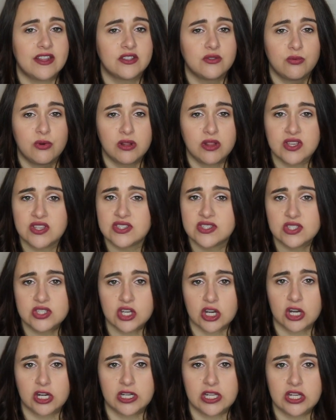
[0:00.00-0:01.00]
It's really
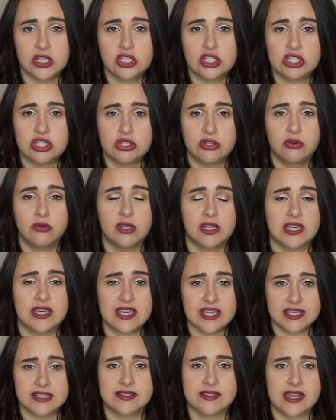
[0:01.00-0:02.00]
sturdy too. Like
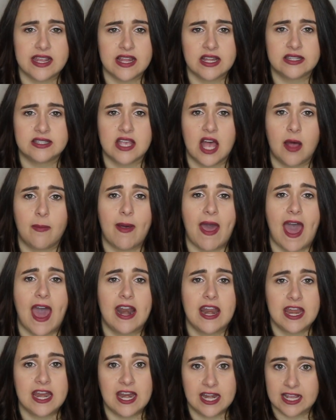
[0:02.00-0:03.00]
he stands up
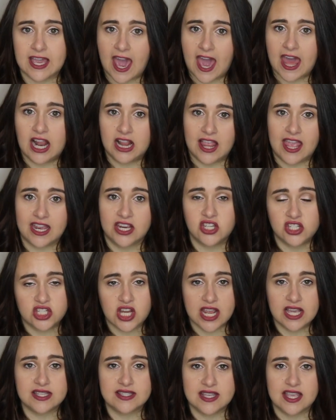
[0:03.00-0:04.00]
at it and kind of like
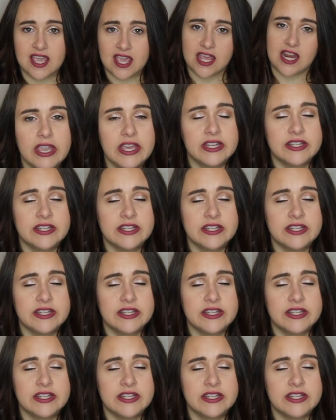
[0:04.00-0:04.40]
shakes it.